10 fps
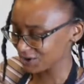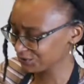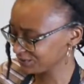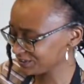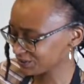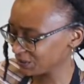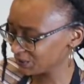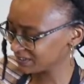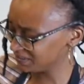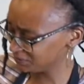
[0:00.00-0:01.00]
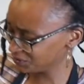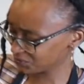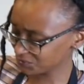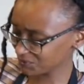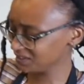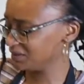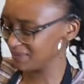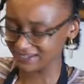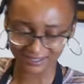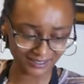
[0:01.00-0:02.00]
Hopefully the coconut milk will really
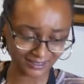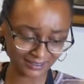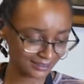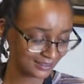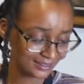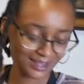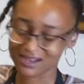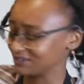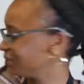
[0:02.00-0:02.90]
make it, I don't